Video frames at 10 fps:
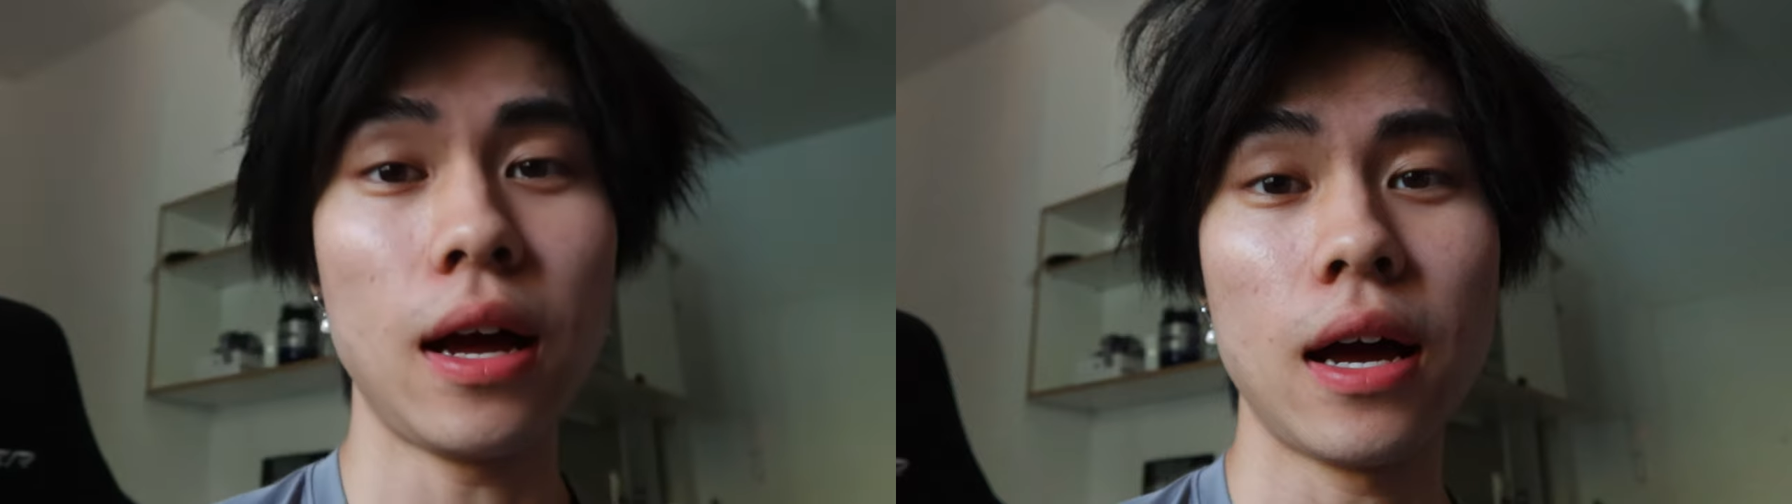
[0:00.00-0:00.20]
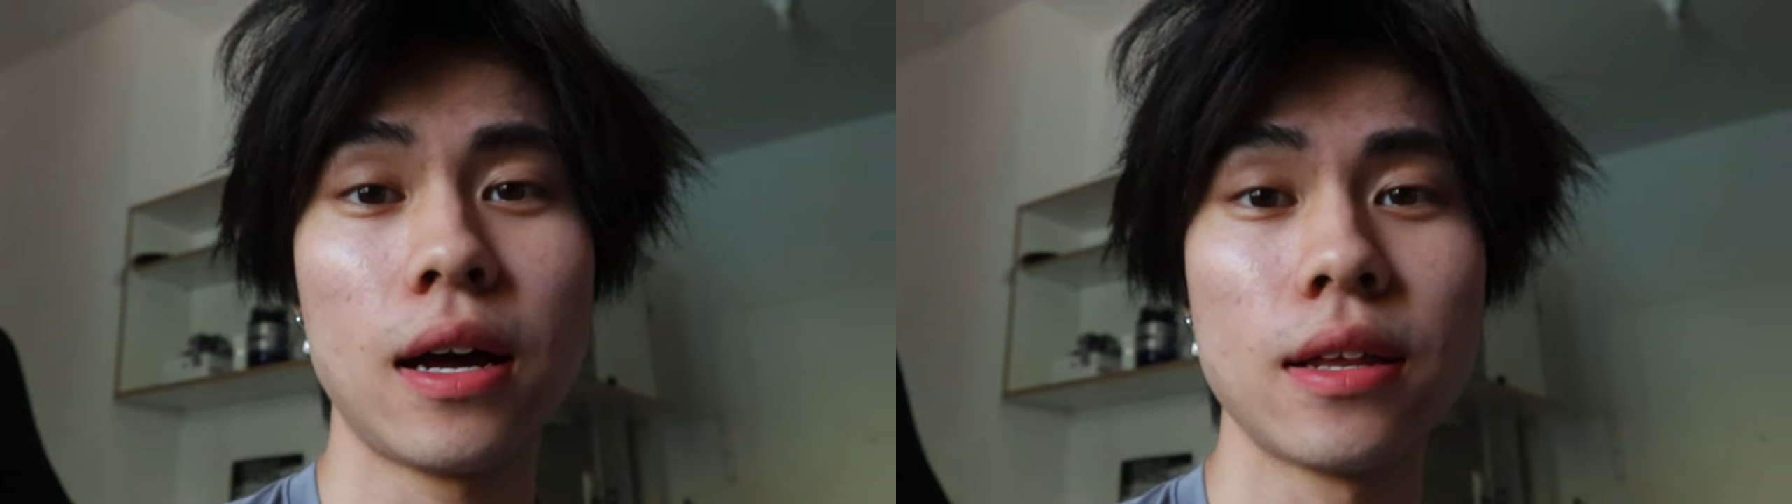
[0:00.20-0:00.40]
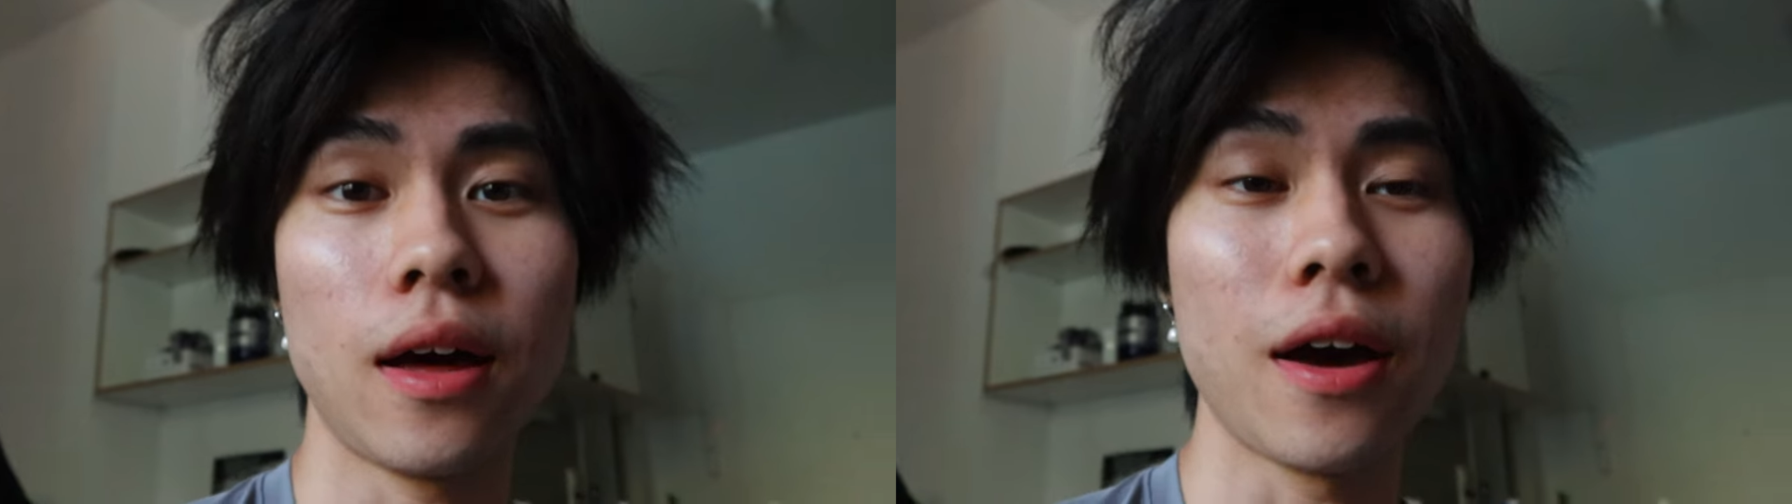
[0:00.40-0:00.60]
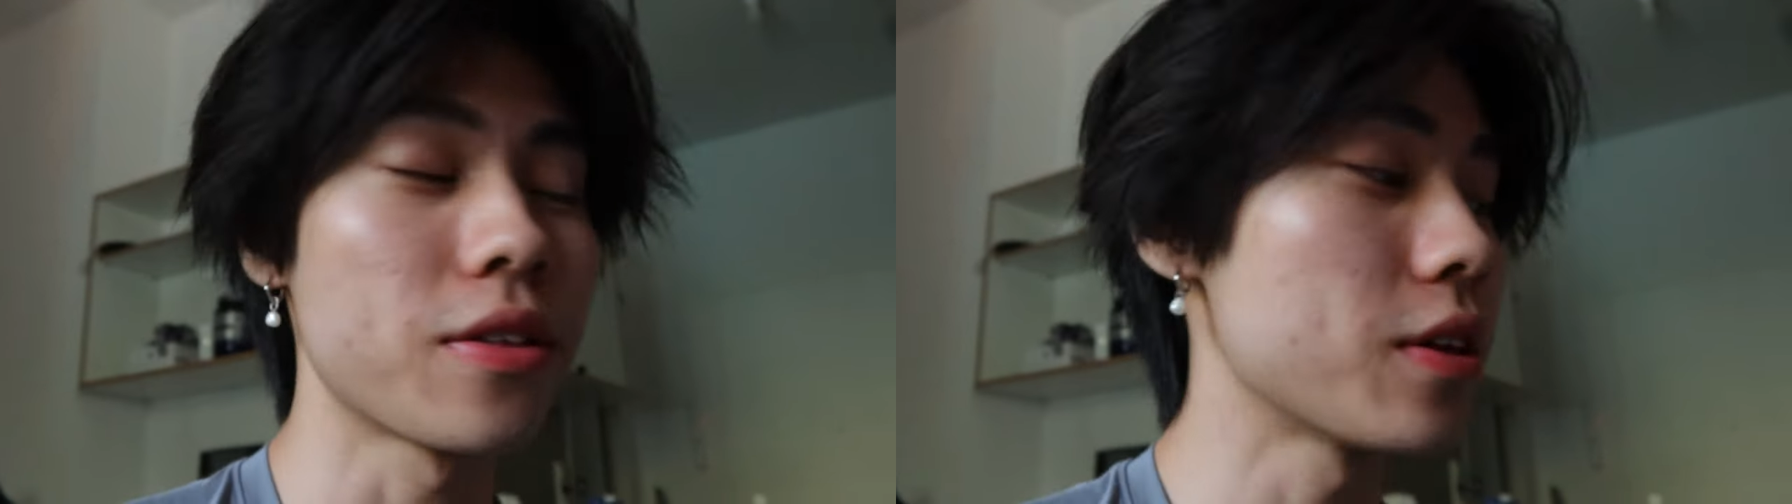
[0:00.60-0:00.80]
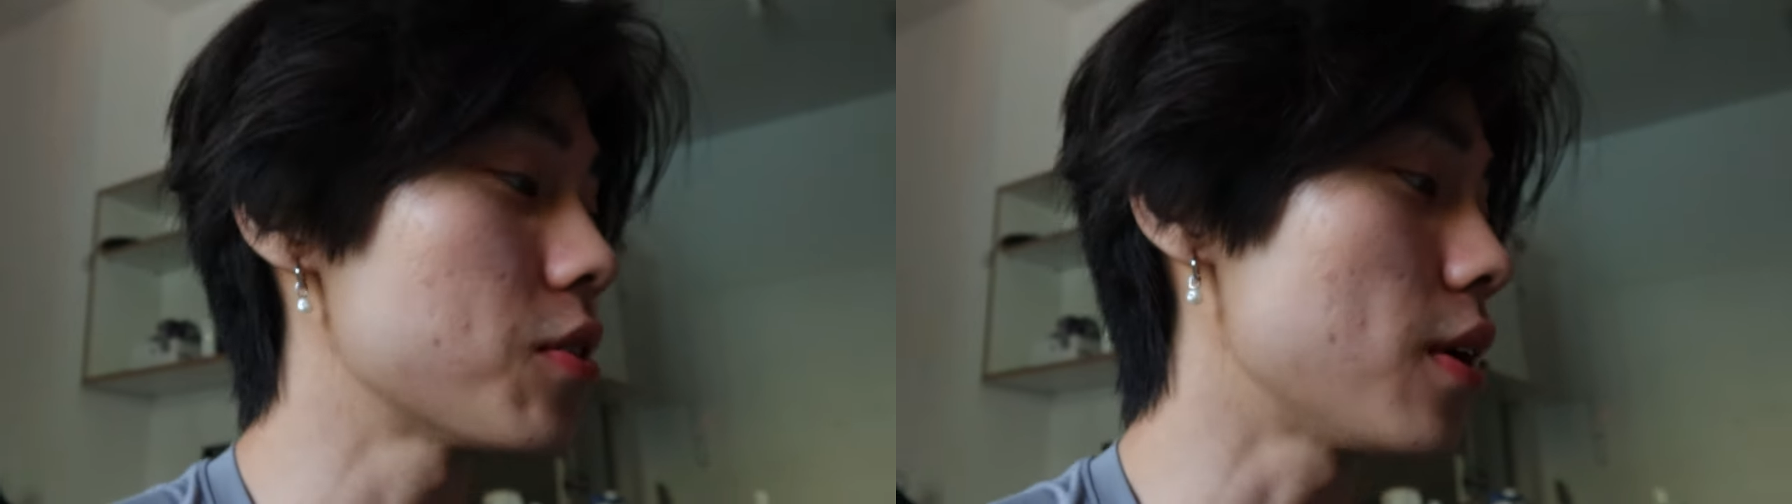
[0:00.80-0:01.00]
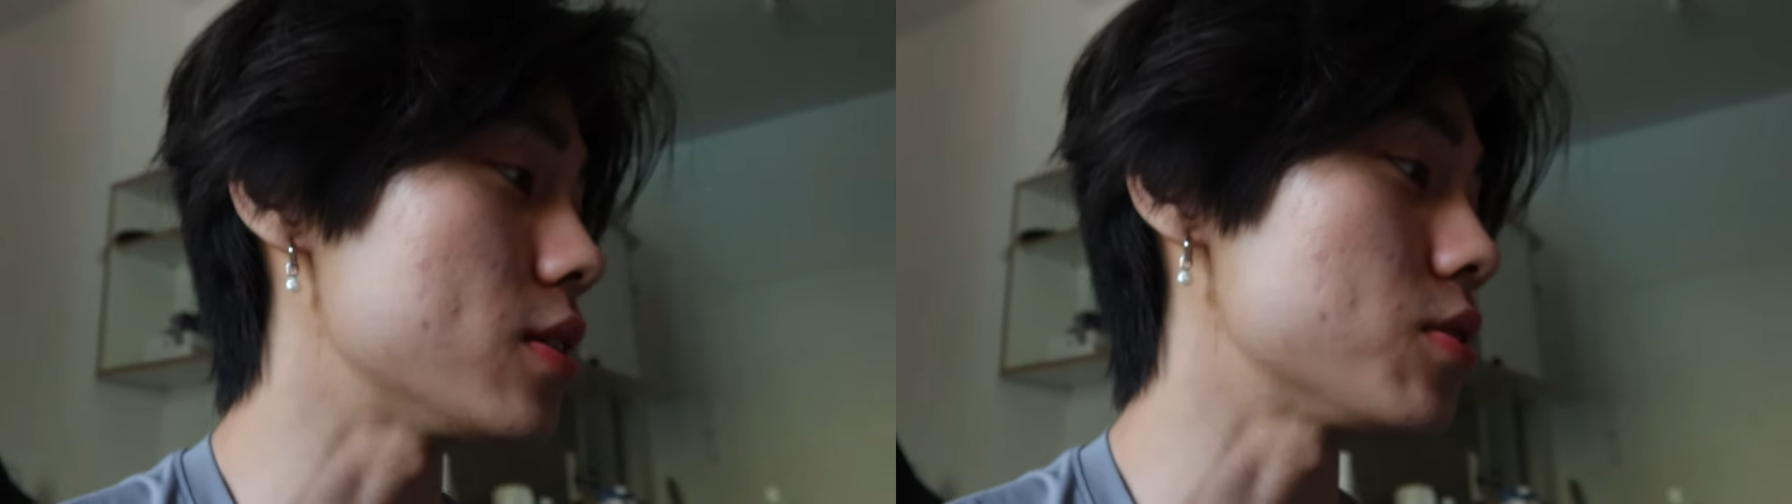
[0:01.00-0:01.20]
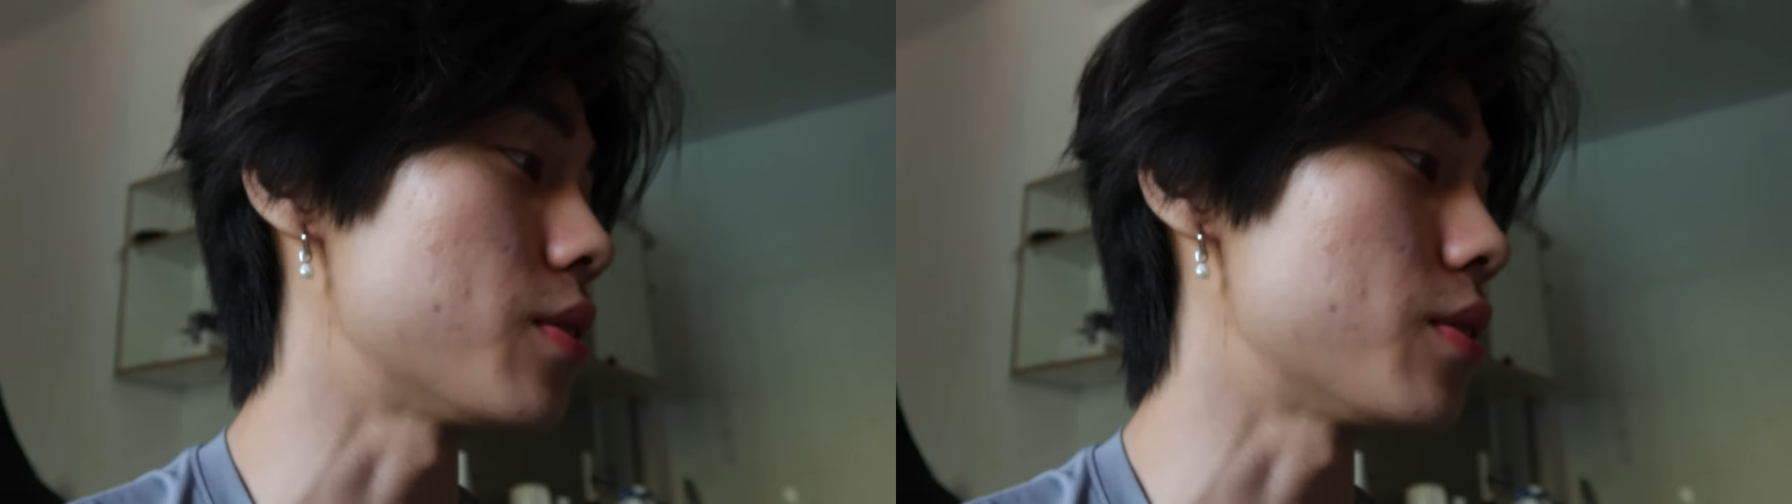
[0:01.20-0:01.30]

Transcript: and I think you guys